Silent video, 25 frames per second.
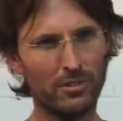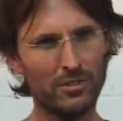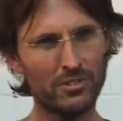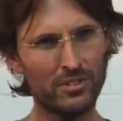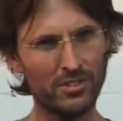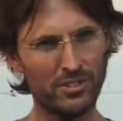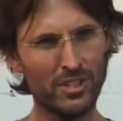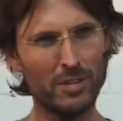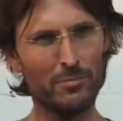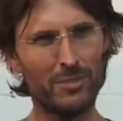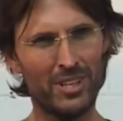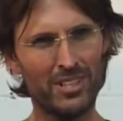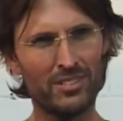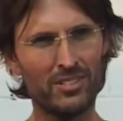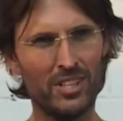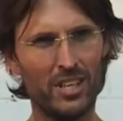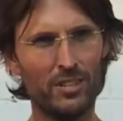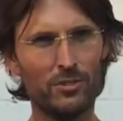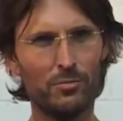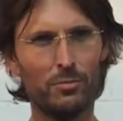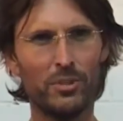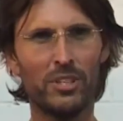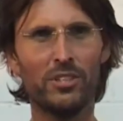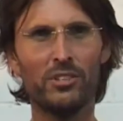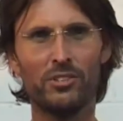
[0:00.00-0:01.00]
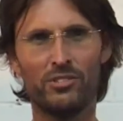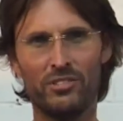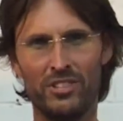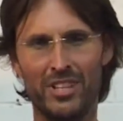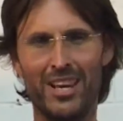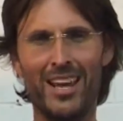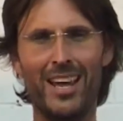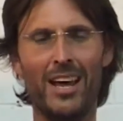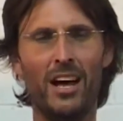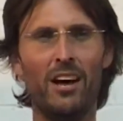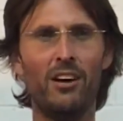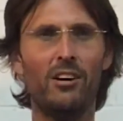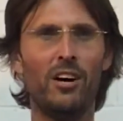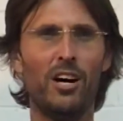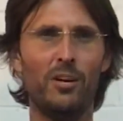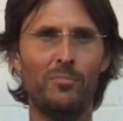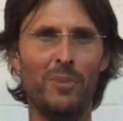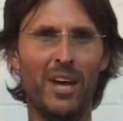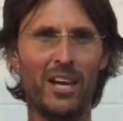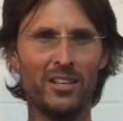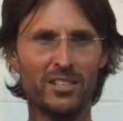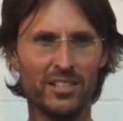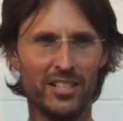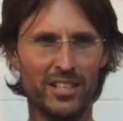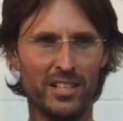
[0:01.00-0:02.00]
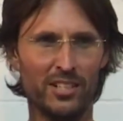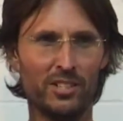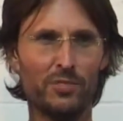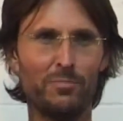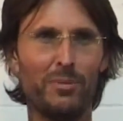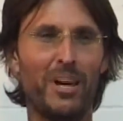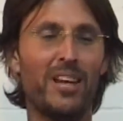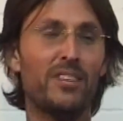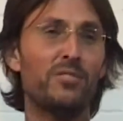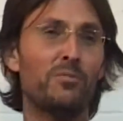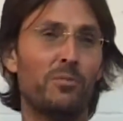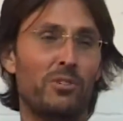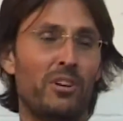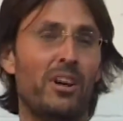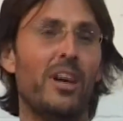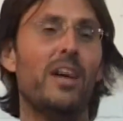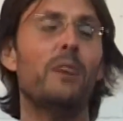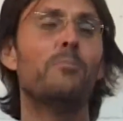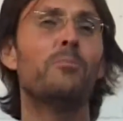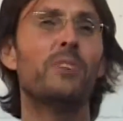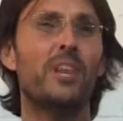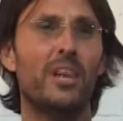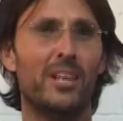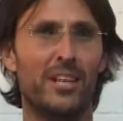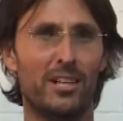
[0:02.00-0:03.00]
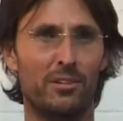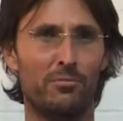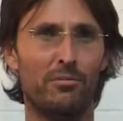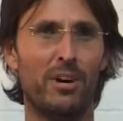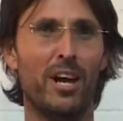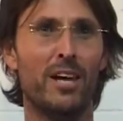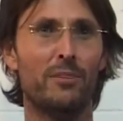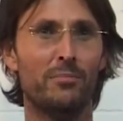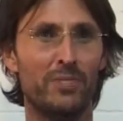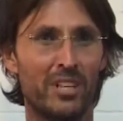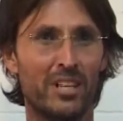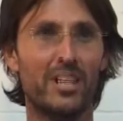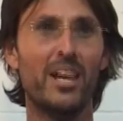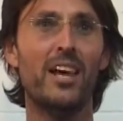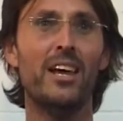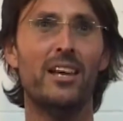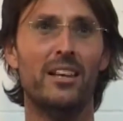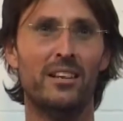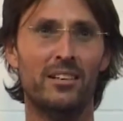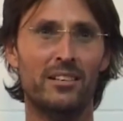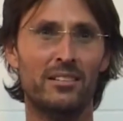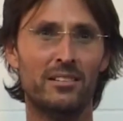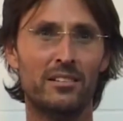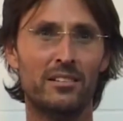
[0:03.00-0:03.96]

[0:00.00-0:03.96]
Does that make sense? Because now I'm actually in a space where I am getting raped again.